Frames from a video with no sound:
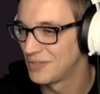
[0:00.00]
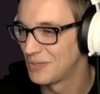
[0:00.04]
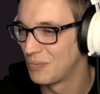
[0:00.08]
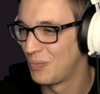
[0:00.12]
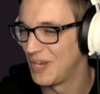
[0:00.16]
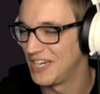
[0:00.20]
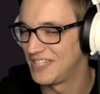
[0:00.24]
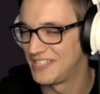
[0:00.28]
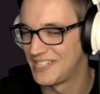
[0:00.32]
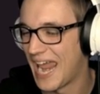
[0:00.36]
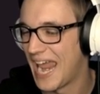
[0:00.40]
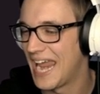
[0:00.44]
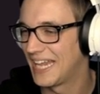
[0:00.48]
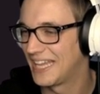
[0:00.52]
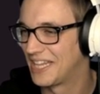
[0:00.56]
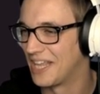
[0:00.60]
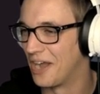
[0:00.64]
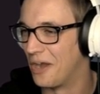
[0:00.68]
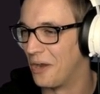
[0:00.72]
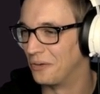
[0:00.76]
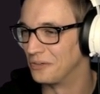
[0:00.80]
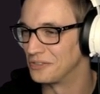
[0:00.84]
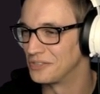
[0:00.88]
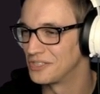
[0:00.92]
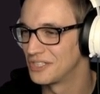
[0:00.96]
we take
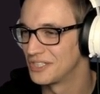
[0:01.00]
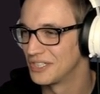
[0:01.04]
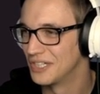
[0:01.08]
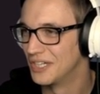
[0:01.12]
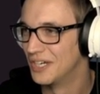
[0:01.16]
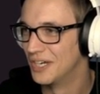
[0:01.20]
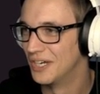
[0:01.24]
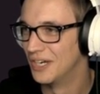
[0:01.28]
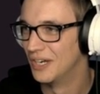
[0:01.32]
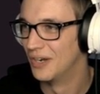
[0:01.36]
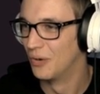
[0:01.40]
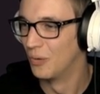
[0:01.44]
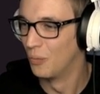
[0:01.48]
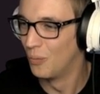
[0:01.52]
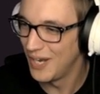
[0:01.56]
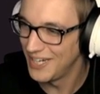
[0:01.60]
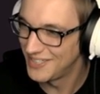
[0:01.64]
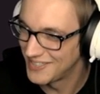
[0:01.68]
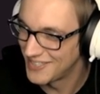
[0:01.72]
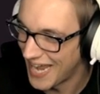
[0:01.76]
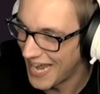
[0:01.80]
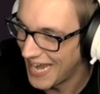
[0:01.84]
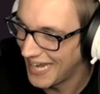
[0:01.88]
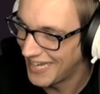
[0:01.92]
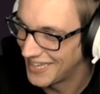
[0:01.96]
those. We
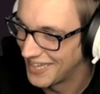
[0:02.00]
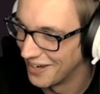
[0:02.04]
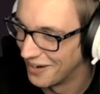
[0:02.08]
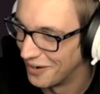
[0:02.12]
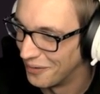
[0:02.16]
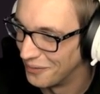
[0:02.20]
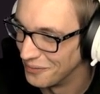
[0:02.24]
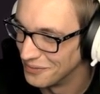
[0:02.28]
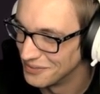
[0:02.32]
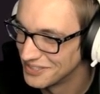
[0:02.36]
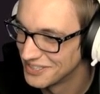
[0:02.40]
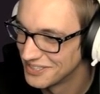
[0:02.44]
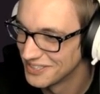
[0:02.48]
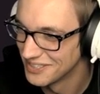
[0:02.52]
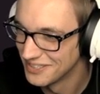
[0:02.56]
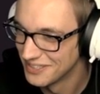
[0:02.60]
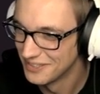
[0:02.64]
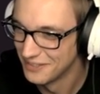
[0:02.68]
take those.